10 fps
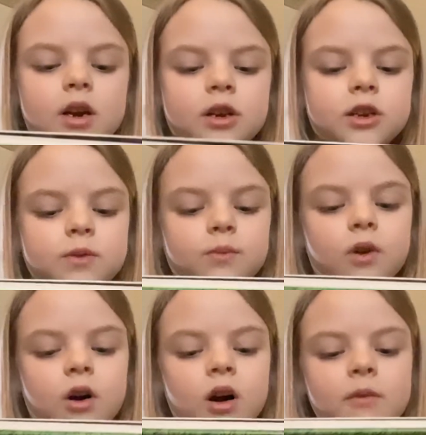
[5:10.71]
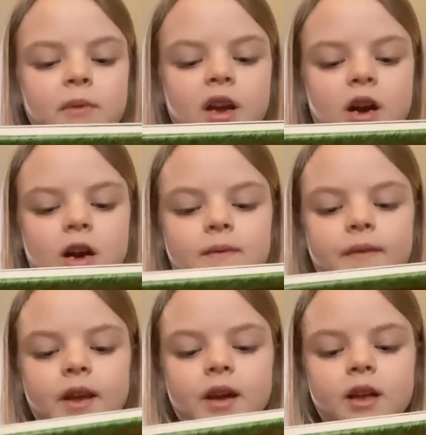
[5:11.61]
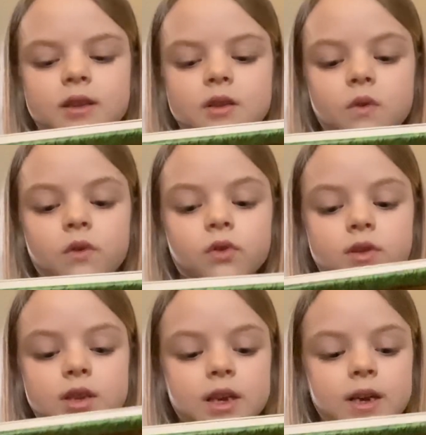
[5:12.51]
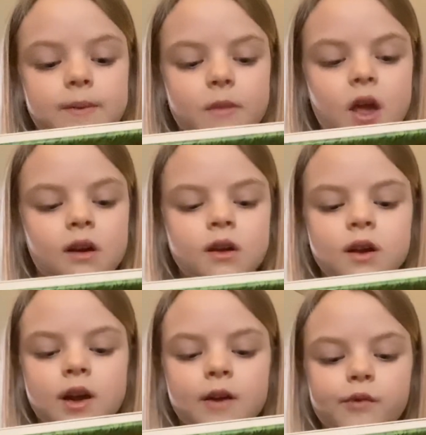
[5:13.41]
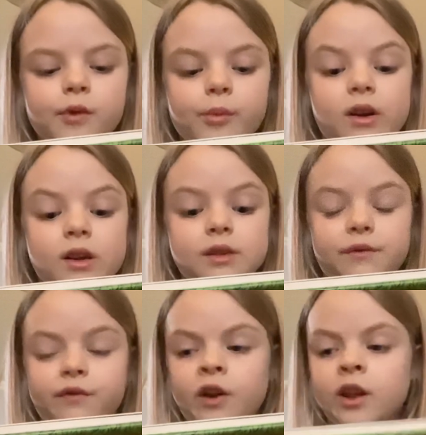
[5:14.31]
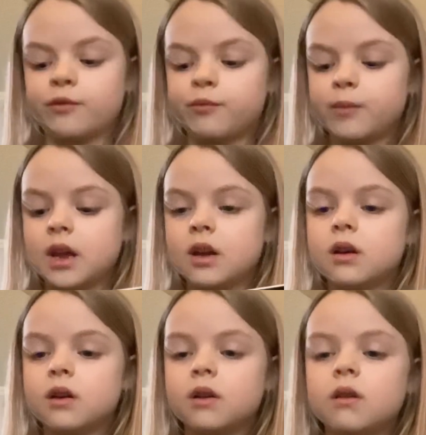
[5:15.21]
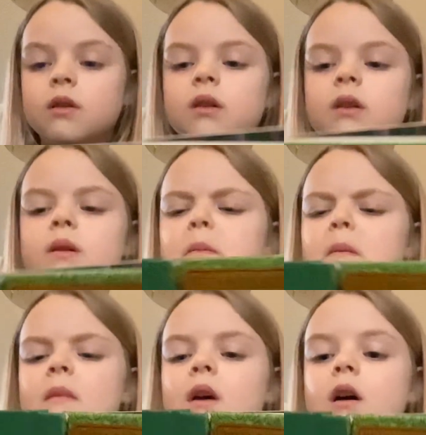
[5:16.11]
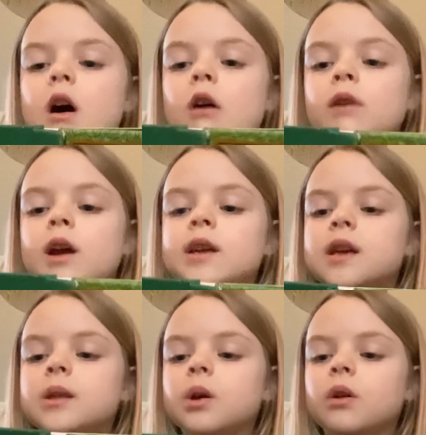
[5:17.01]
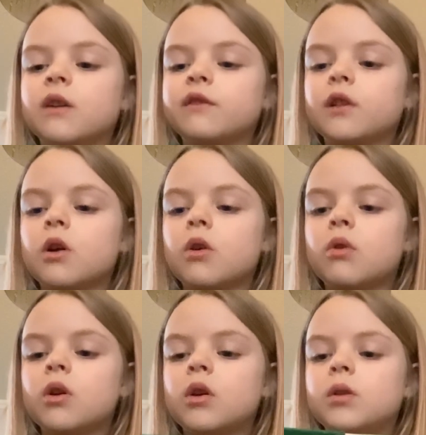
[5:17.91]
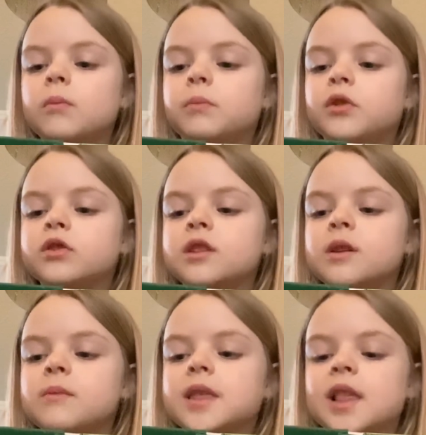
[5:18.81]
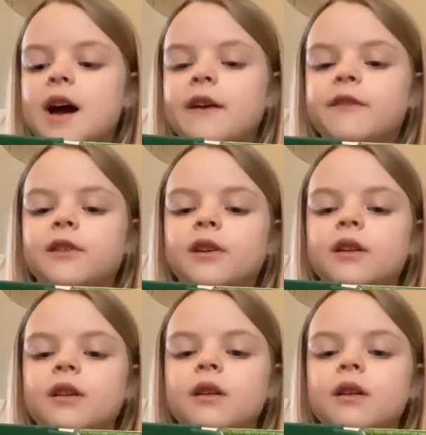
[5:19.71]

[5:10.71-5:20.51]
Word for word: Just walk behind me and soon you'll see. Everyone is afraid of me. All right, said the Gruffalo, bursting with laughter.